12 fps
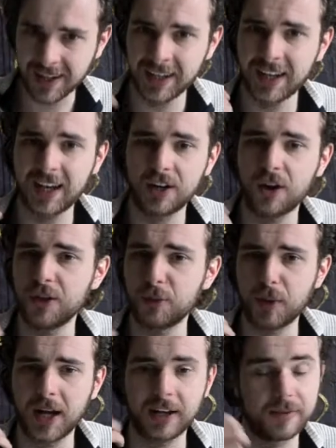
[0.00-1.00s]
Again, on
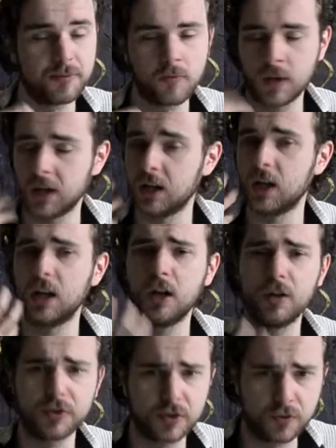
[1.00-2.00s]
the palate,
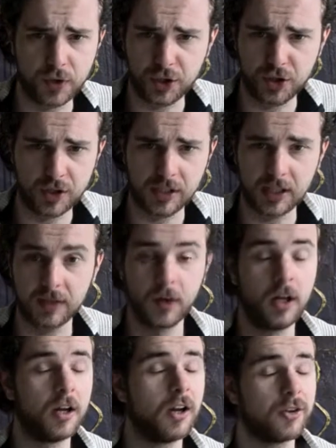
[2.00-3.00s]
lots of richness here,
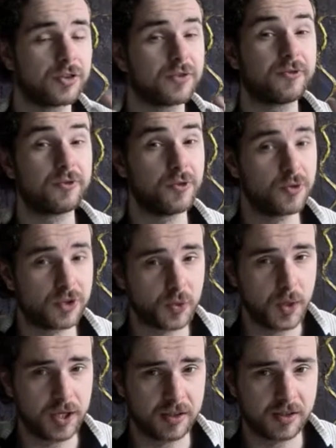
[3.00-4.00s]
lots of fruit
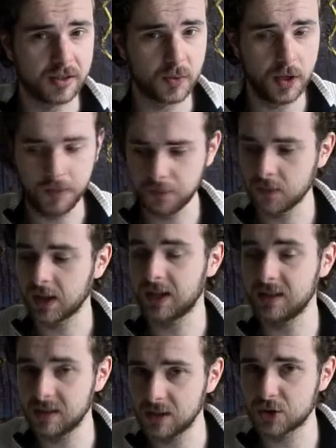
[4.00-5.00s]
sweetness as well.
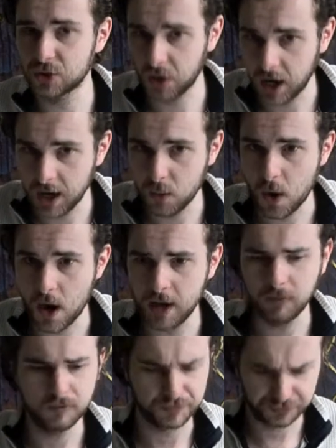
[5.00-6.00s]
It is a dry
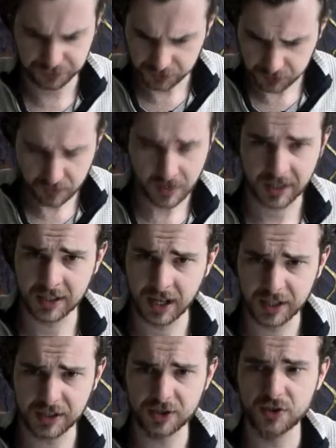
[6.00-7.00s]
wine,
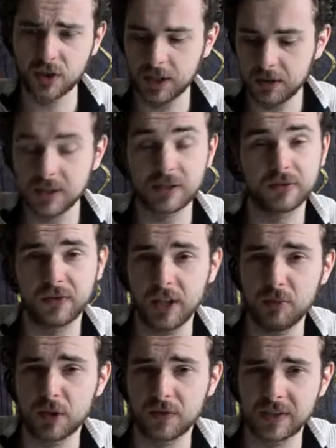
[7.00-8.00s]
nice and dry. There's a
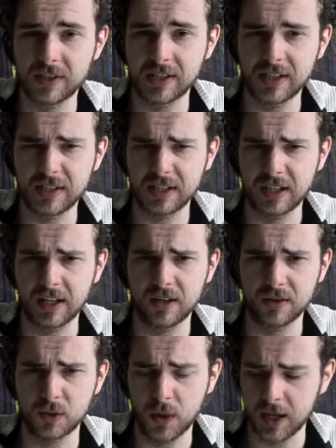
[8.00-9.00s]
fair bit of acidity
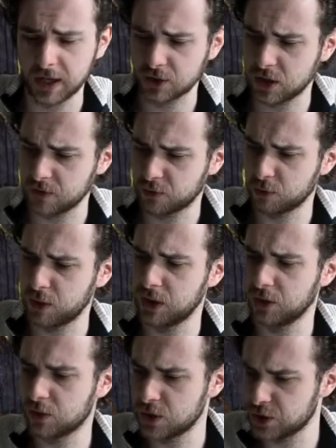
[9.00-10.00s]
here as well, actually, for a
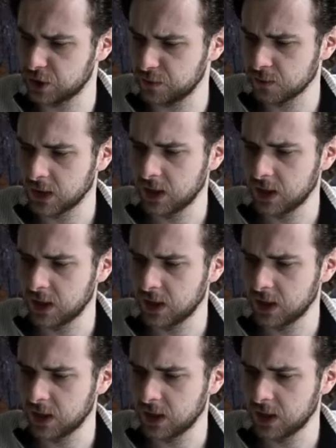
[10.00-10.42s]
Pinot Grigio.